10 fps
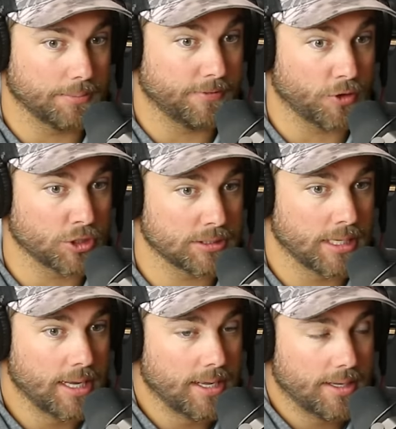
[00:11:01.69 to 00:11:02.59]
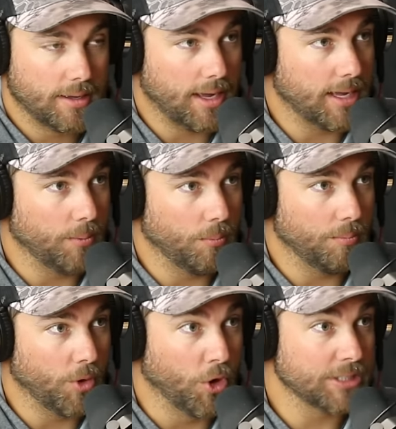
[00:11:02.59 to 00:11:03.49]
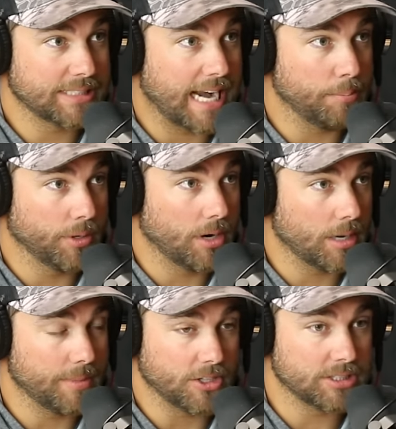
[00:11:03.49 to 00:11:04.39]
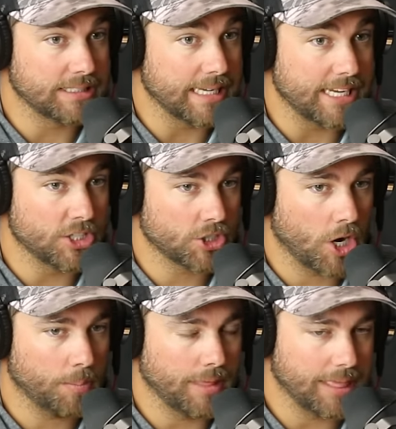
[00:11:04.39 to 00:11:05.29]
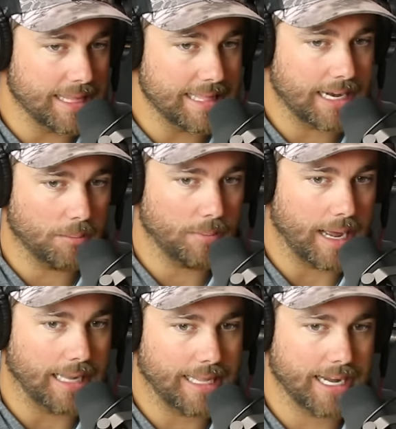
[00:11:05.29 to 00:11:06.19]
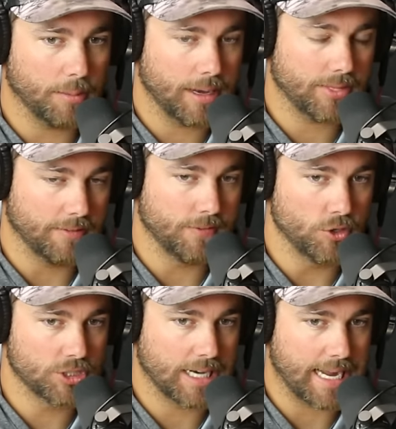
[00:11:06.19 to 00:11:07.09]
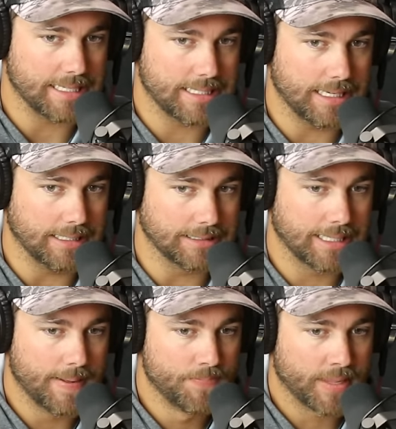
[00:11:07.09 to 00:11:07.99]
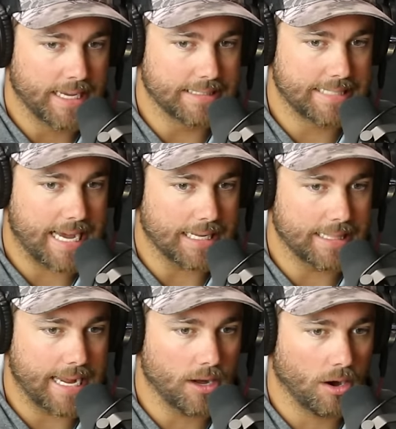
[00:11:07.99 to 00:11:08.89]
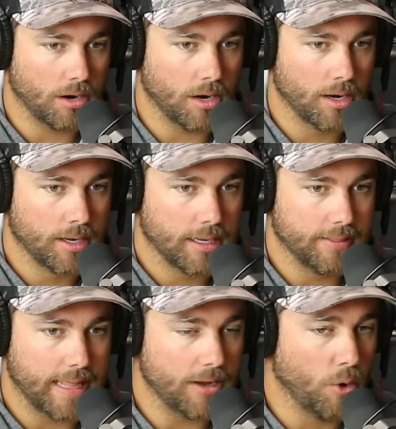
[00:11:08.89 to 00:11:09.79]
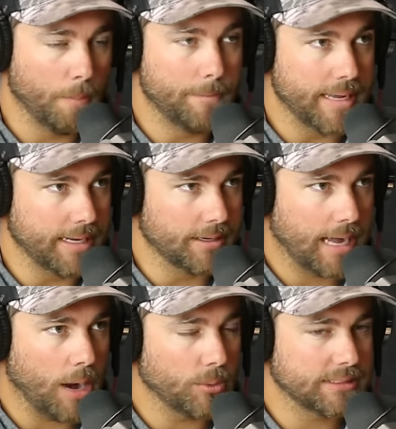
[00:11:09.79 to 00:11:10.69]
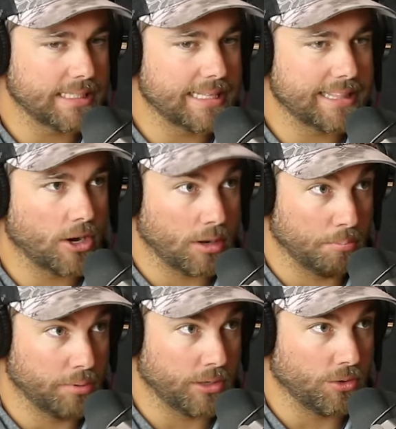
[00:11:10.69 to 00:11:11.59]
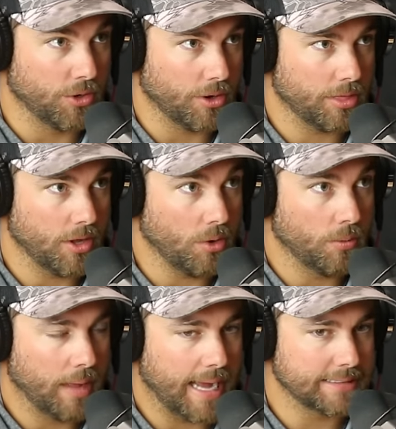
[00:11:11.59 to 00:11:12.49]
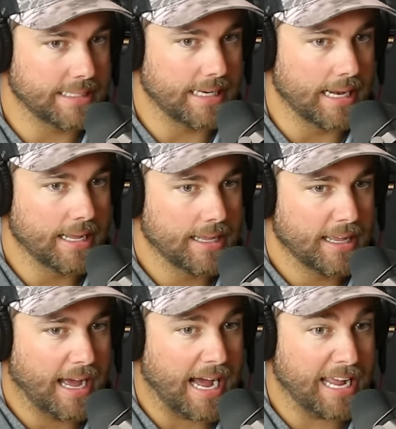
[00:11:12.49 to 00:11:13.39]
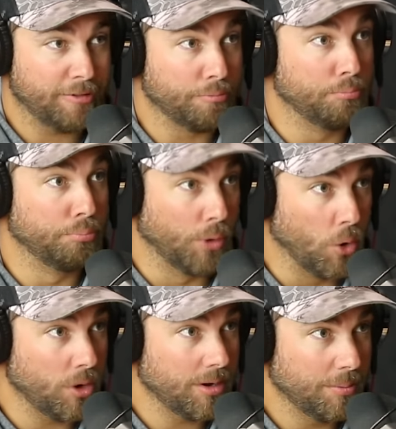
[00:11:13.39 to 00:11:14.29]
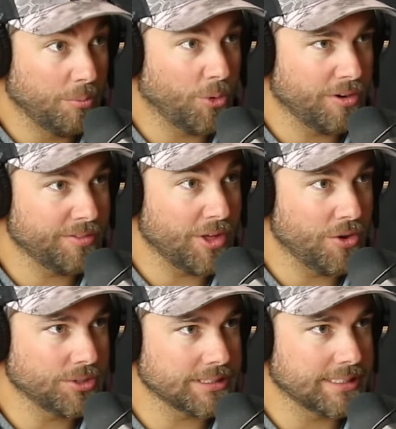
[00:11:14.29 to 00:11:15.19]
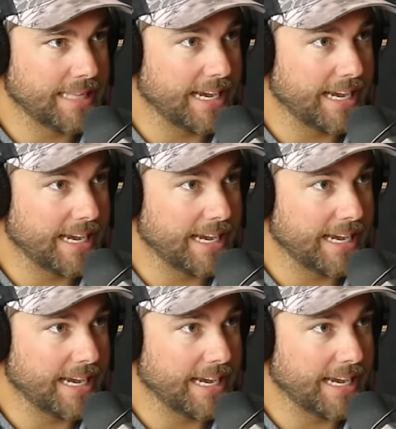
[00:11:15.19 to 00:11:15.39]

the first hooks that I put on them. They're sticky sharp. The thing that I like about the Fusion 19s is that they are... they don't bend. I would say that they're a brittle hook, though, as in I have broke more of those.